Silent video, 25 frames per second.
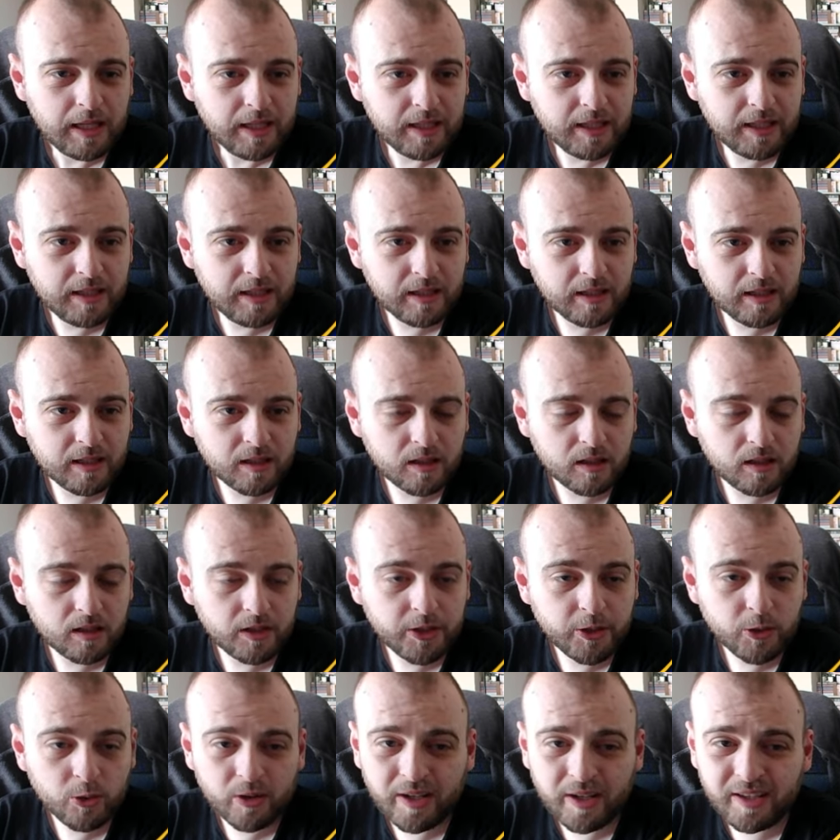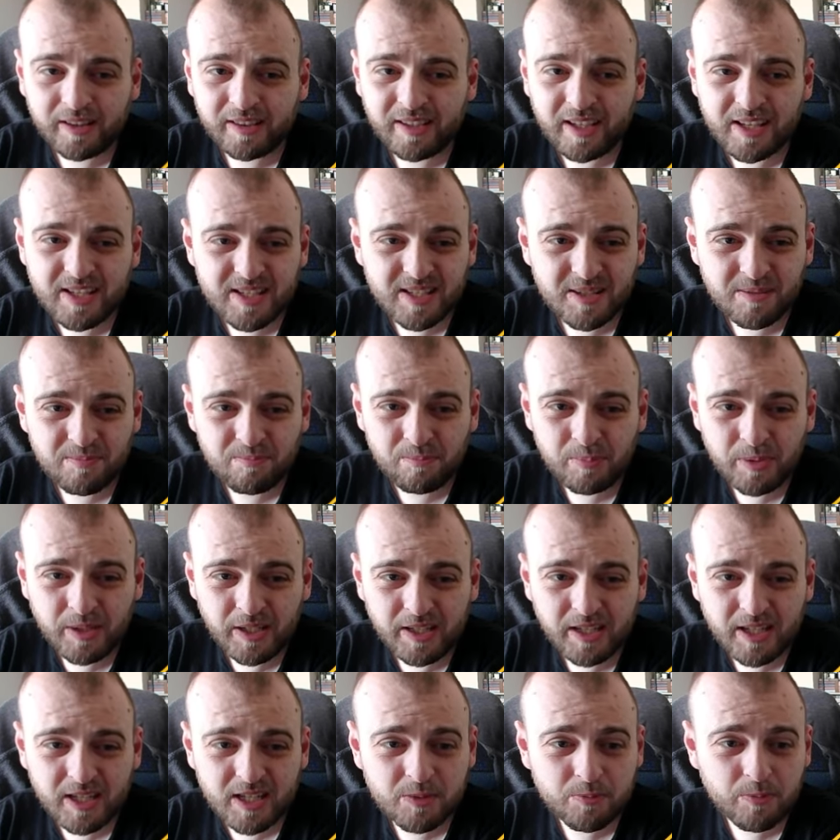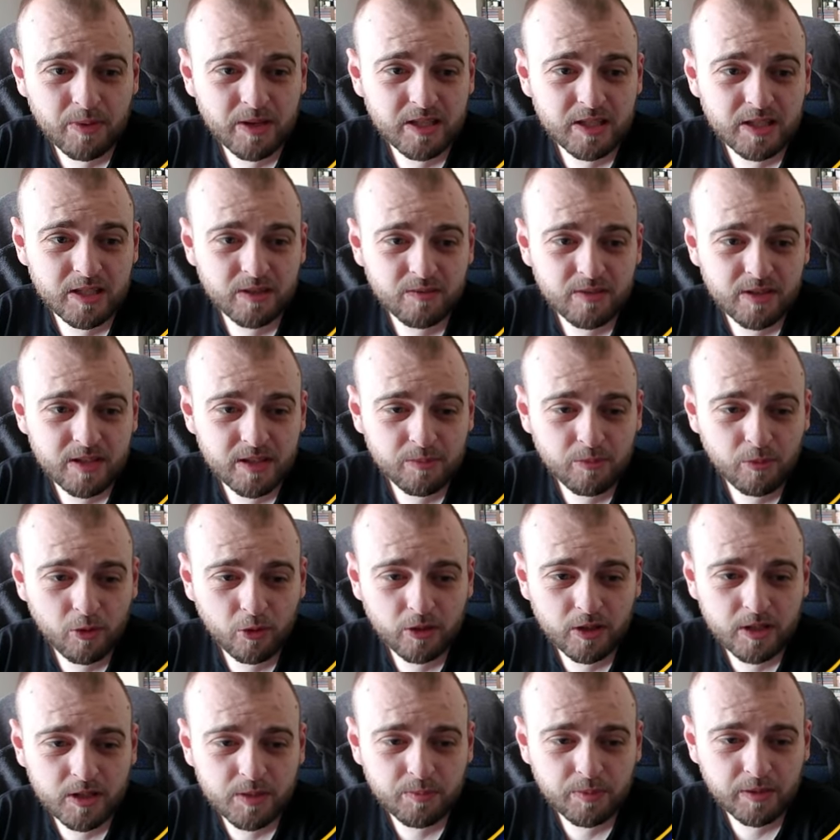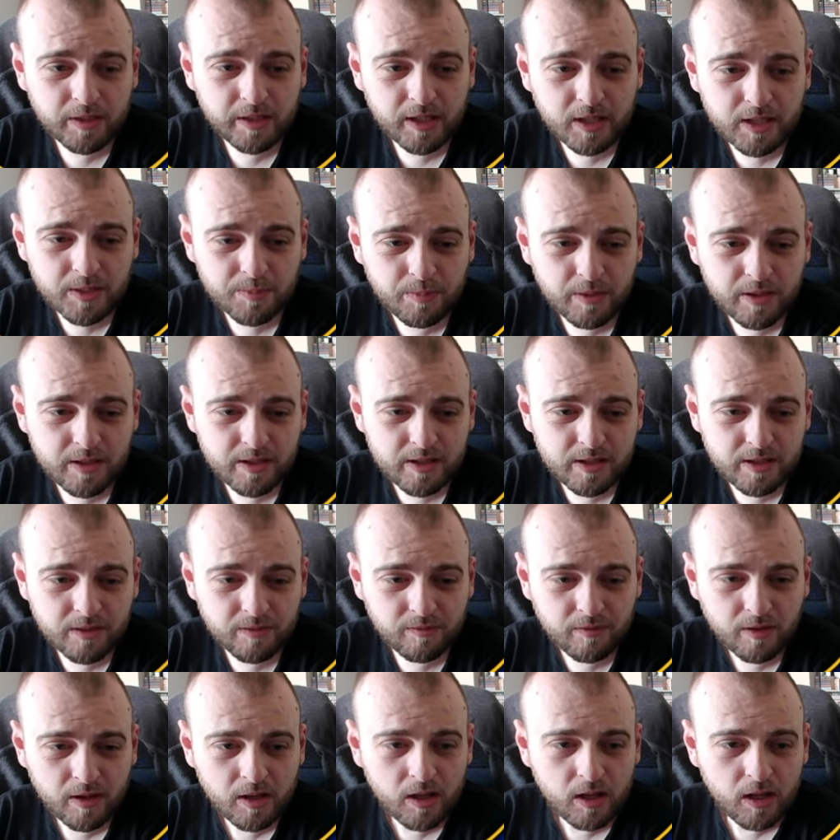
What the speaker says: Here, Llorente is pretty expensive, Simone is pretty expensive,